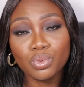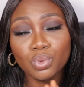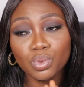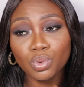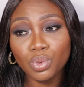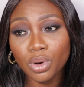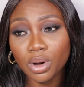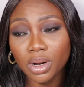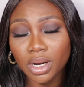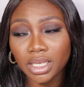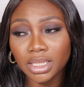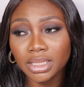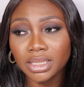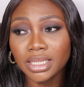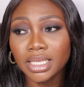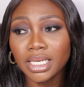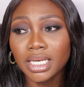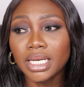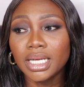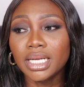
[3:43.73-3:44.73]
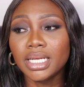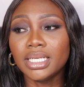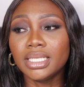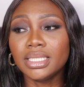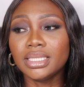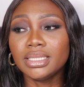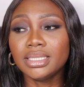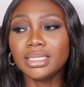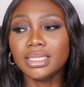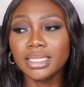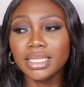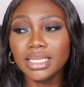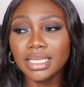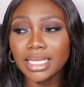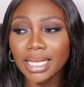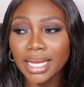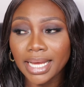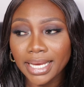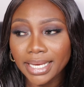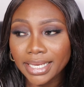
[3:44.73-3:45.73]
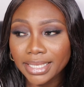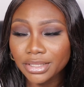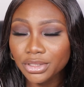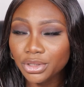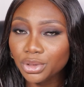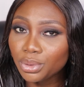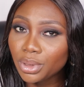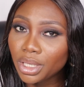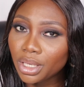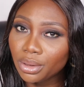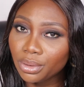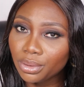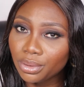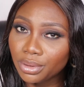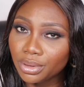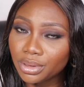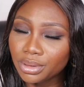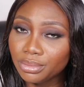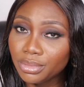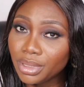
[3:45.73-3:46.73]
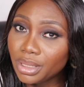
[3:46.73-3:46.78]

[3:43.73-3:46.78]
One, the line you are on,